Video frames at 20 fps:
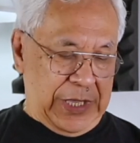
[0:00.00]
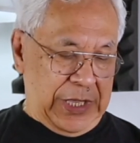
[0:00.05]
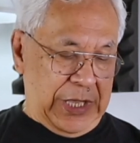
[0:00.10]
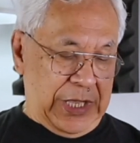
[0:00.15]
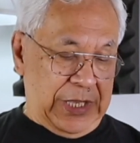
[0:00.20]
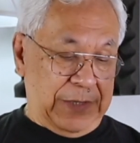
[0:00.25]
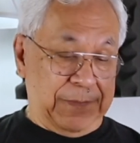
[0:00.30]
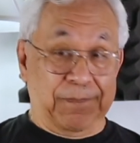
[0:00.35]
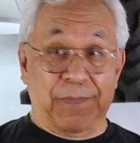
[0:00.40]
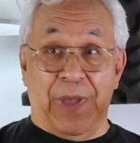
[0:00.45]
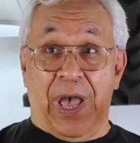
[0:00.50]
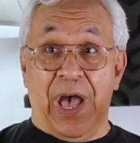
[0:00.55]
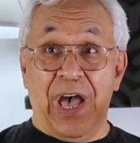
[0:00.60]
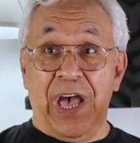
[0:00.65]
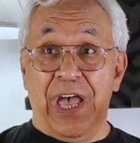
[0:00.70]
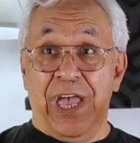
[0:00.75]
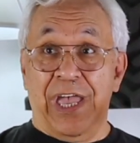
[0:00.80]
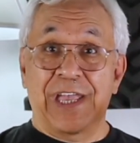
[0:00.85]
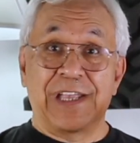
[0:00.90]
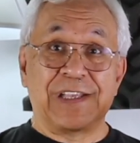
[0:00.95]
And
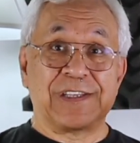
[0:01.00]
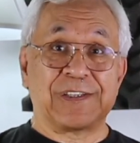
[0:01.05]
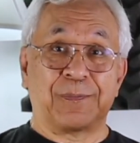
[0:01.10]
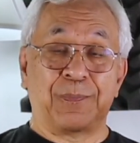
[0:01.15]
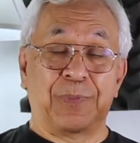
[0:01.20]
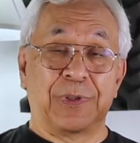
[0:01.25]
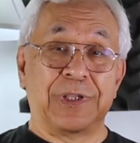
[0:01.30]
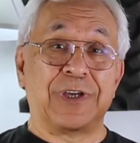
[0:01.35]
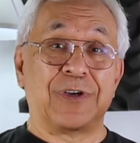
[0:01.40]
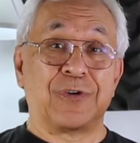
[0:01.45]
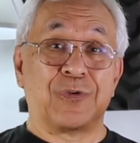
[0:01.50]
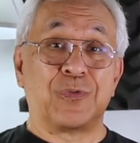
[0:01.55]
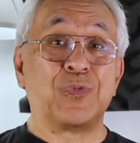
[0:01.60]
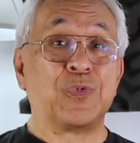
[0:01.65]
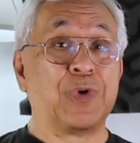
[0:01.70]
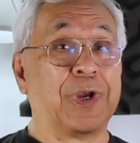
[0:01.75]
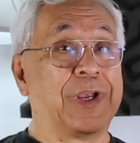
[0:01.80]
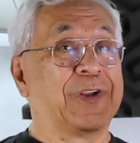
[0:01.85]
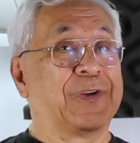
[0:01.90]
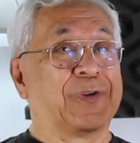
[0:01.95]
I, as a player,
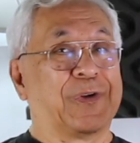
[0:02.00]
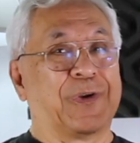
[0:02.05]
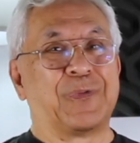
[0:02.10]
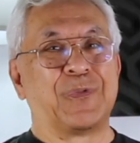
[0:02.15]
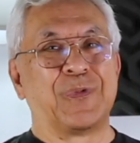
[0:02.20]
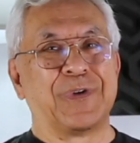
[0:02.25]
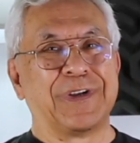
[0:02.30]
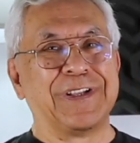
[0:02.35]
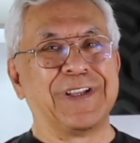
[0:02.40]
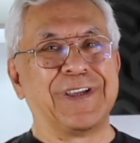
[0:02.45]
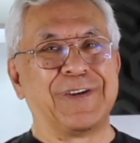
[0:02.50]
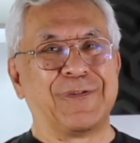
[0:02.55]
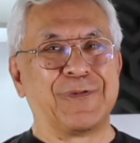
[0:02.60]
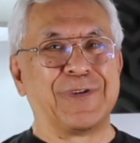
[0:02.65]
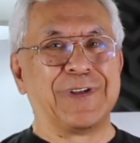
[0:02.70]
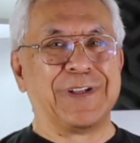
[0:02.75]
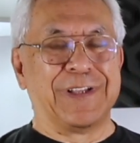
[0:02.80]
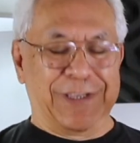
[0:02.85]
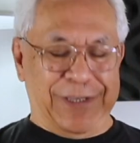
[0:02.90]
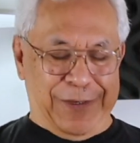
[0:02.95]
really,
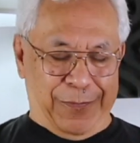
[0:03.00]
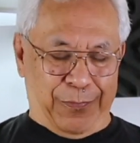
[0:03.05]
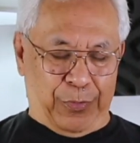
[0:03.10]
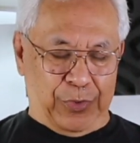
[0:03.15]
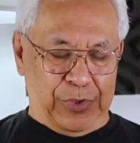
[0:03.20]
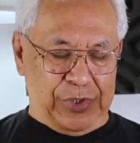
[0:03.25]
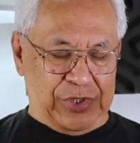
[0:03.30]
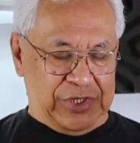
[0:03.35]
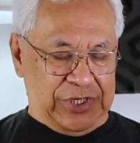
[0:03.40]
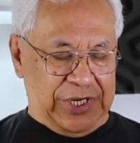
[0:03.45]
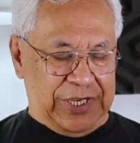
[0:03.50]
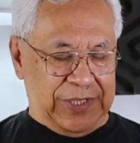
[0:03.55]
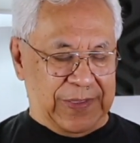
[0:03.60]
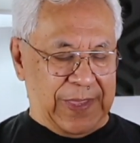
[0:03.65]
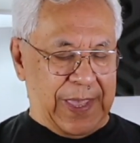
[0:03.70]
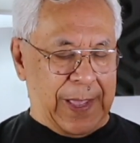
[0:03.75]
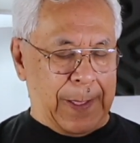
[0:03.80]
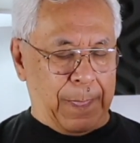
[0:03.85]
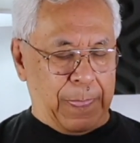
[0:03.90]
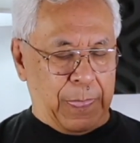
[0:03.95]
really appreciate
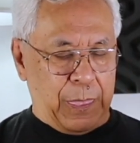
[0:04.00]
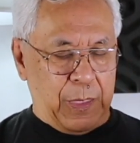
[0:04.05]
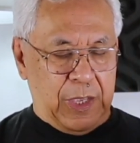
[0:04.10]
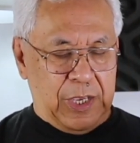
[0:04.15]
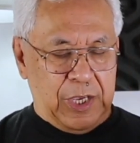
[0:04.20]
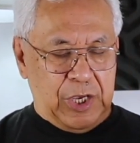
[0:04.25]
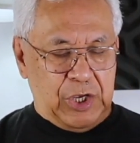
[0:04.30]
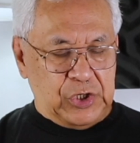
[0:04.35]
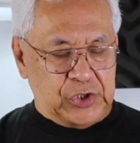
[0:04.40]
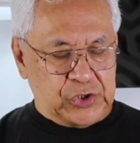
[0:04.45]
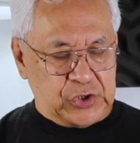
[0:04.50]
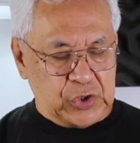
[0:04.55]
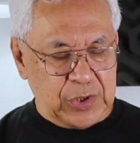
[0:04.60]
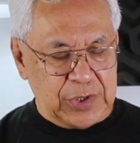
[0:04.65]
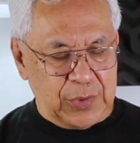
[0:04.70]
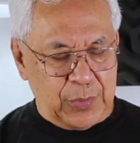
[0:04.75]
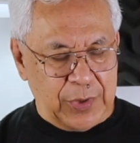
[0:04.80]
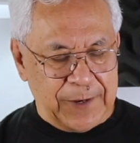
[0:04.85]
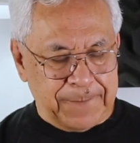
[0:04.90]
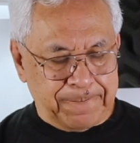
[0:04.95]
that. So
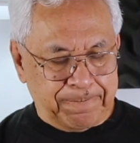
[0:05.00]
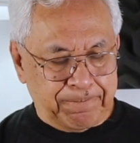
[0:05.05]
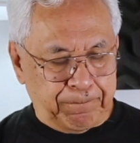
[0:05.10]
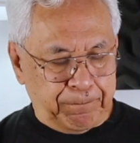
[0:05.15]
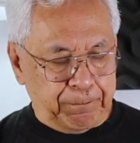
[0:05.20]
anyway,